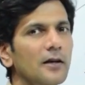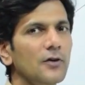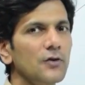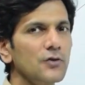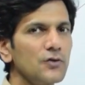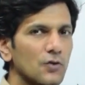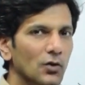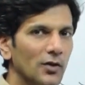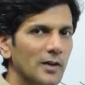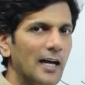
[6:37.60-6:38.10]

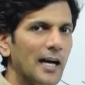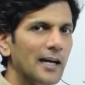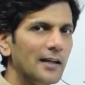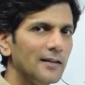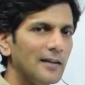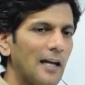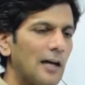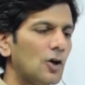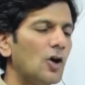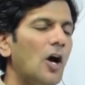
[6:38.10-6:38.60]
So
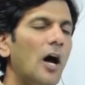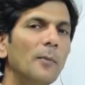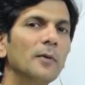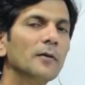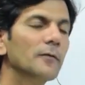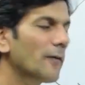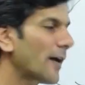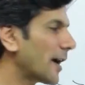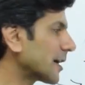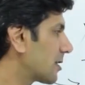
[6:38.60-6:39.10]
that
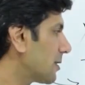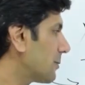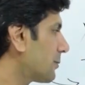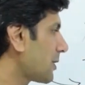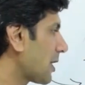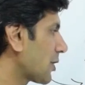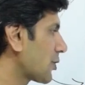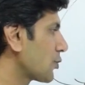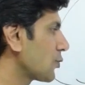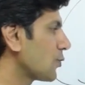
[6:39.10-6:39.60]
common factor
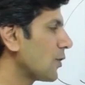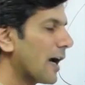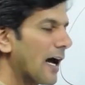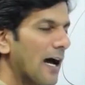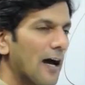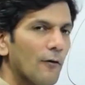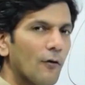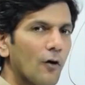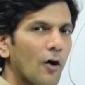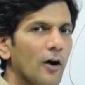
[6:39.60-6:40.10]
that you
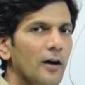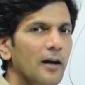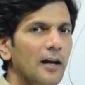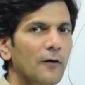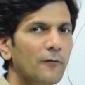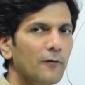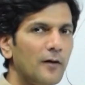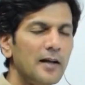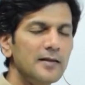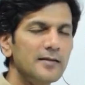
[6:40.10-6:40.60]
have on
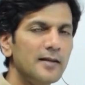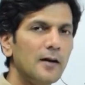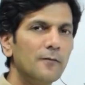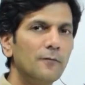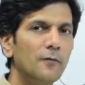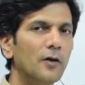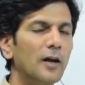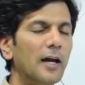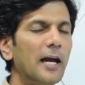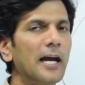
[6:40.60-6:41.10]
left hand side
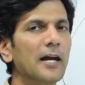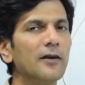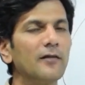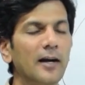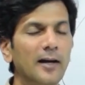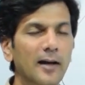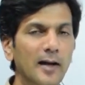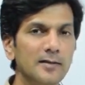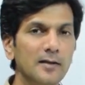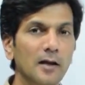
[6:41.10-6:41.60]
for A and
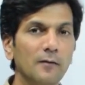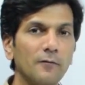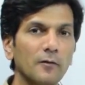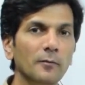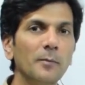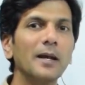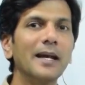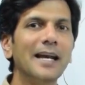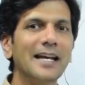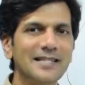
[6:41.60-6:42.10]
right hand side for
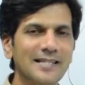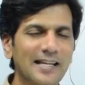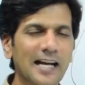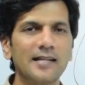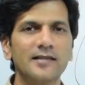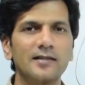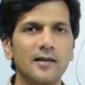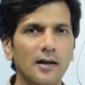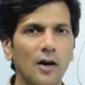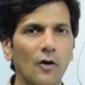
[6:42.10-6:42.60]
B gets
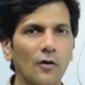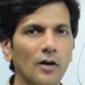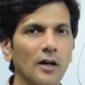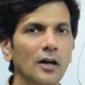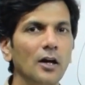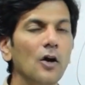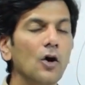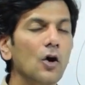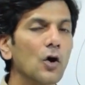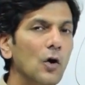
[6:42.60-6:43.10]
cancelled out.
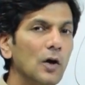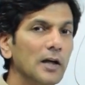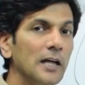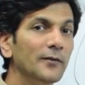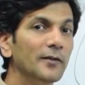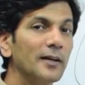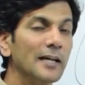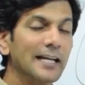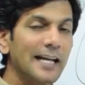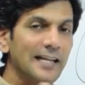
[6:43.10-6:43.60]
Only
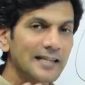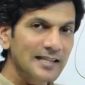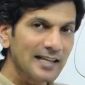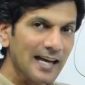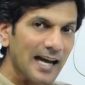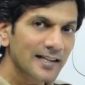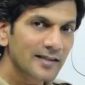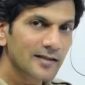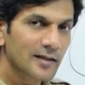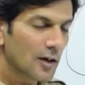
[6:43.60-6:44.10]
when it gets
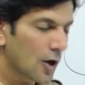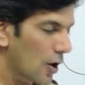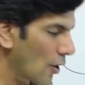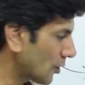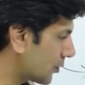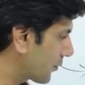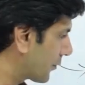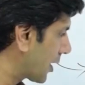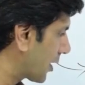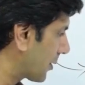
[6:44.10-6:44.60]
cancelled
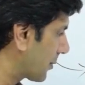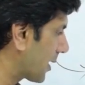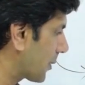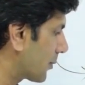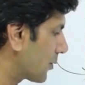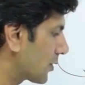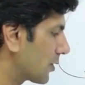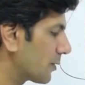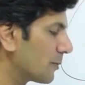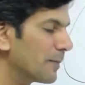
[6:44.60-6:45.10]
out will you be
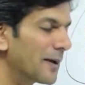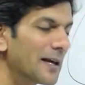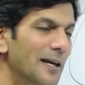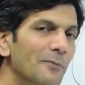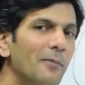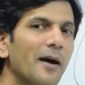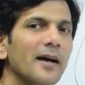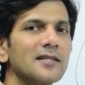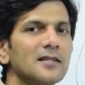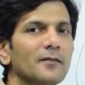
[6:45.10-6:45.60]
able to
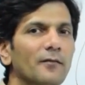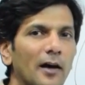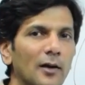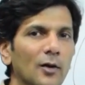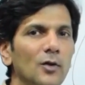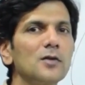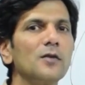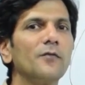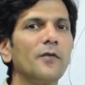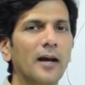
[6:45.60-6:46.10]
minimize the
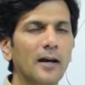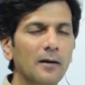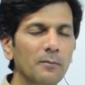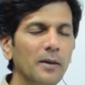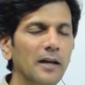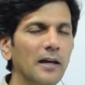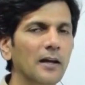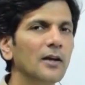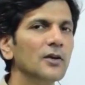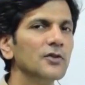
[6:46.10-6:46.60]
values of A and
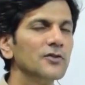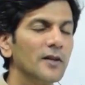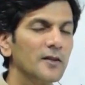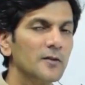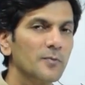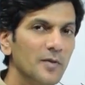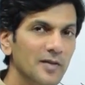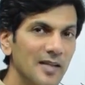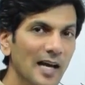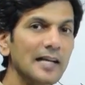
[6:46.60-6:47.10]
B. So
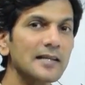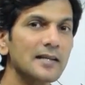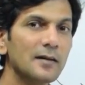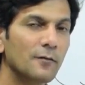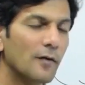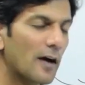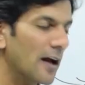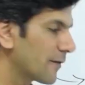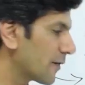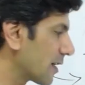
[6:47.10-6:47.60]
that's precisely
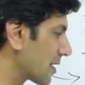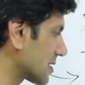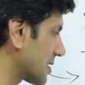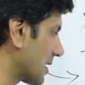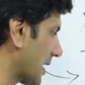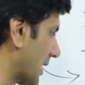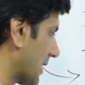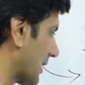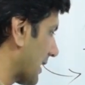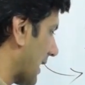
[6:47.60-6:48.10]
why we are
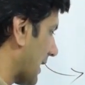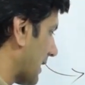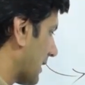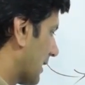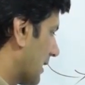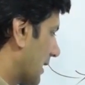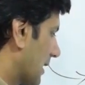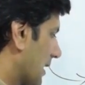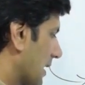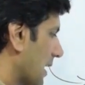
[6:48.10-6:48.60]
saying that
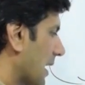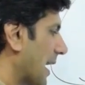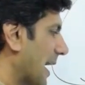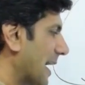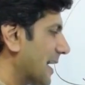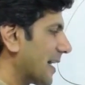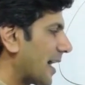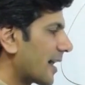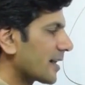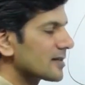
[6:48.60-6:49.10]

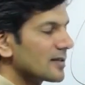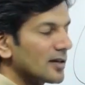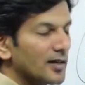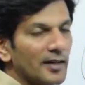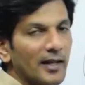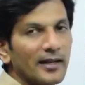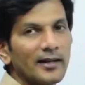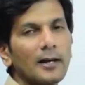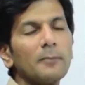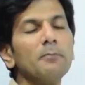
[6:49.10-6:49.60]
A takes
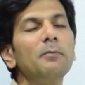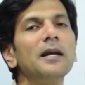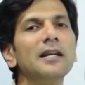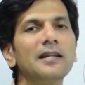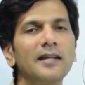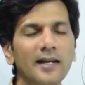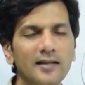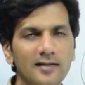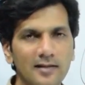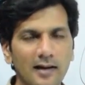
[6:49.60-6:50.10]
13 and B
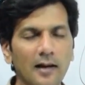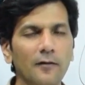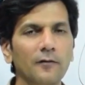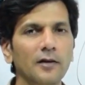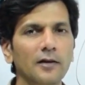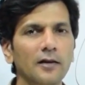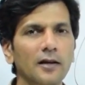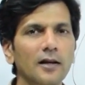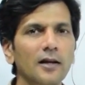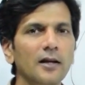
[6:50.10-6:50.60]
takes
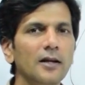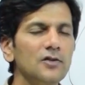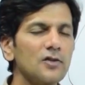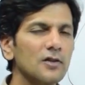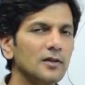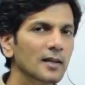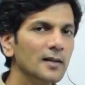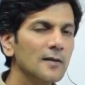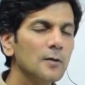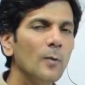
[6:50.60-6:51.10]
11.
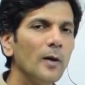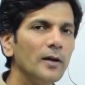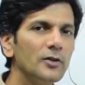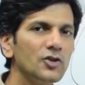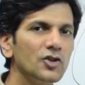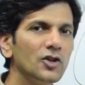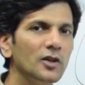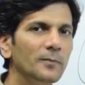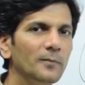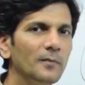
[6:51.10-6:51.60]
So this
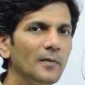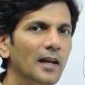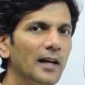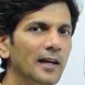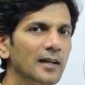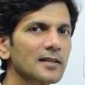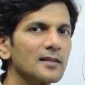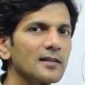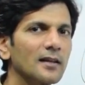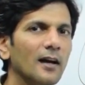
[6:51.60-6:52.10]
question
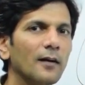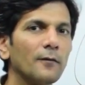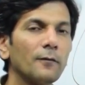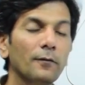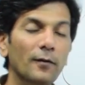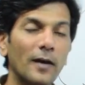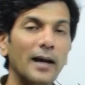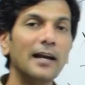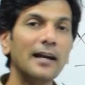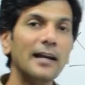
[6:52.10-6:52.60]
is a
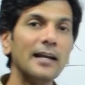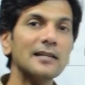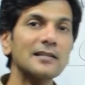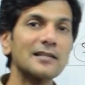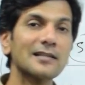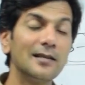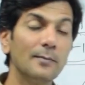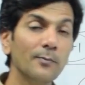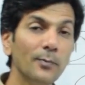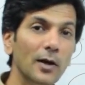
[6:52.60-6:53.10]
fairly
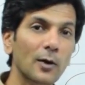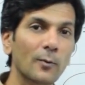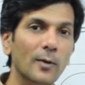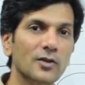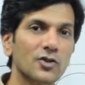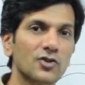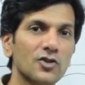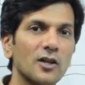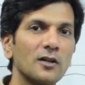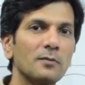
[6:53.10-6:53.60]
simple
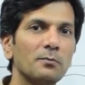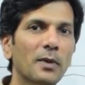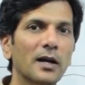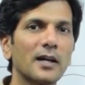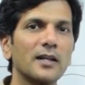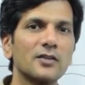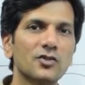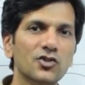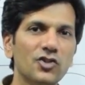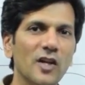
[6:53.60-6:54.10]
question, but
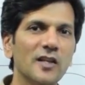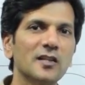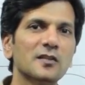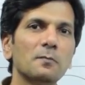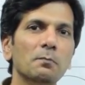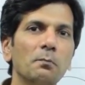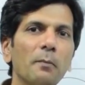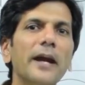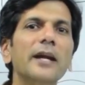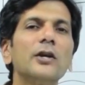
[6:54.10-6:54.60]
it's just
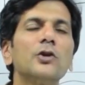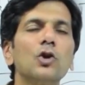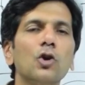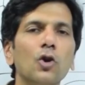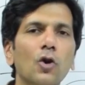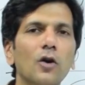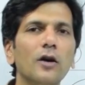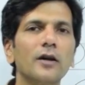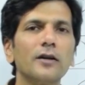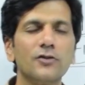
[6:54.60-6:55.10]
made to
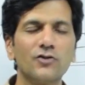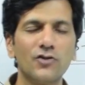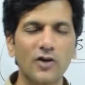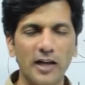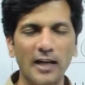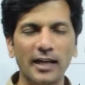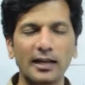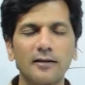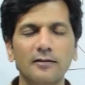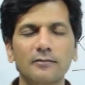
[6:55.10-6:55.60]
look
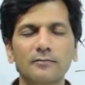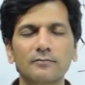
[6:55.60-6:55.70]
tricky.